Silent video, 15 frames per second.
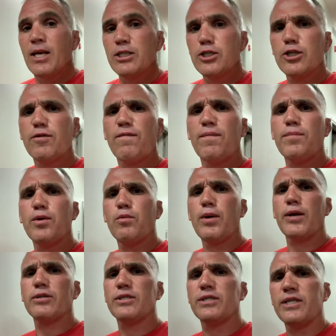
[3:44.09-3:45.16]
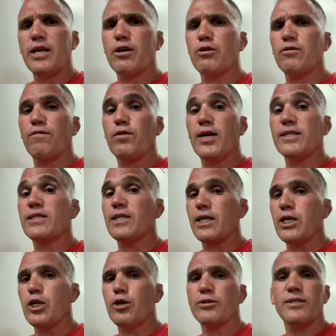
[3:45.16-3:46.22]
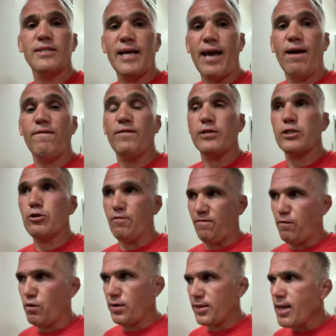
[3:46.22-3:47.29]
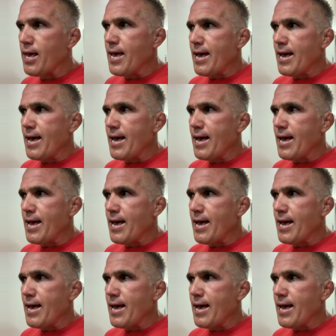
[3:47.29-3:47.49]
just from the wears and tear of wrestling, you know, staff and so forth.